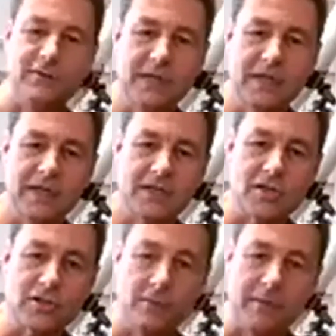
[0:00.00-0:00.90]
It's also a
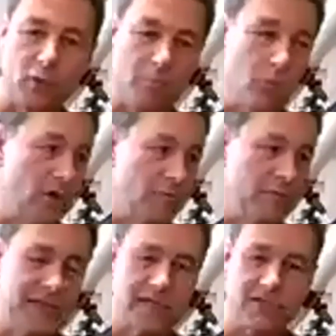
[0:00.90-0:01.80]
bit more portable
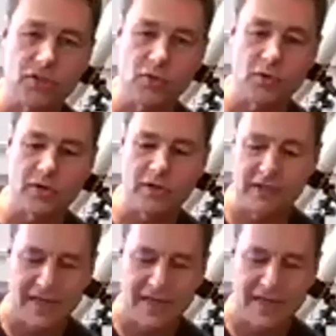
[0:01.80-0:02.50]
because it's shorter.